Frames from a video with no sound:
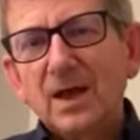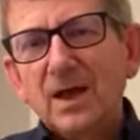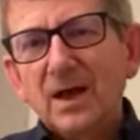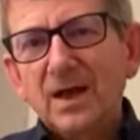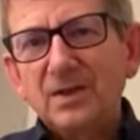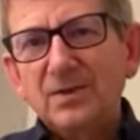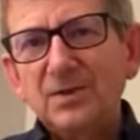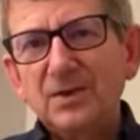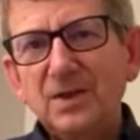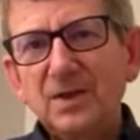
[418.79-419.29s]

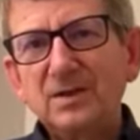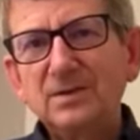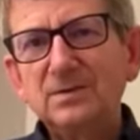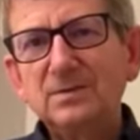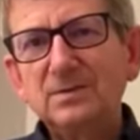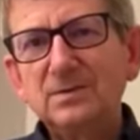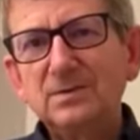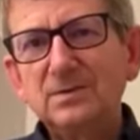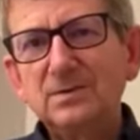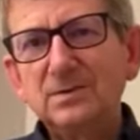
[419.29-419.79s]
And
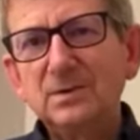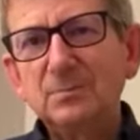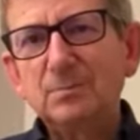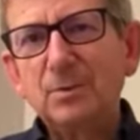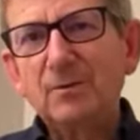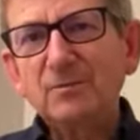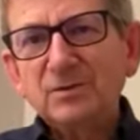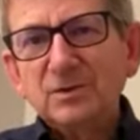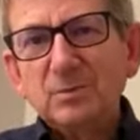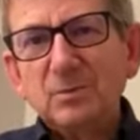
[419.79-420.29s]
in the
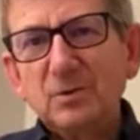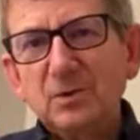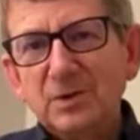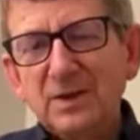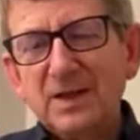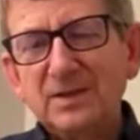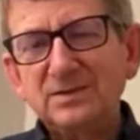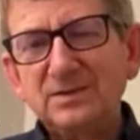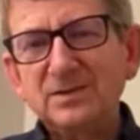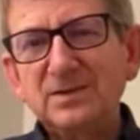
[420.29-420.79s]
prophecy we're
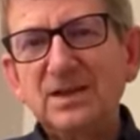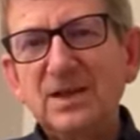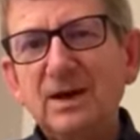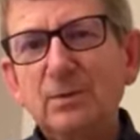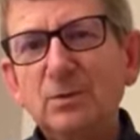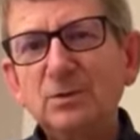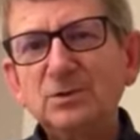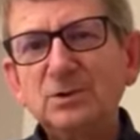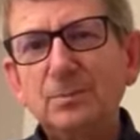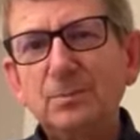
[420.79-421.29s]
looking at today, I
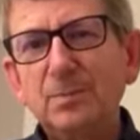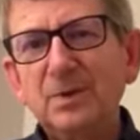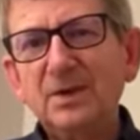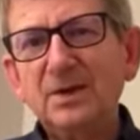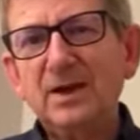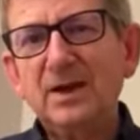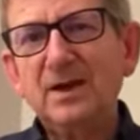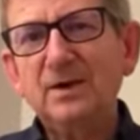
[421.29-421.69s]
want to pick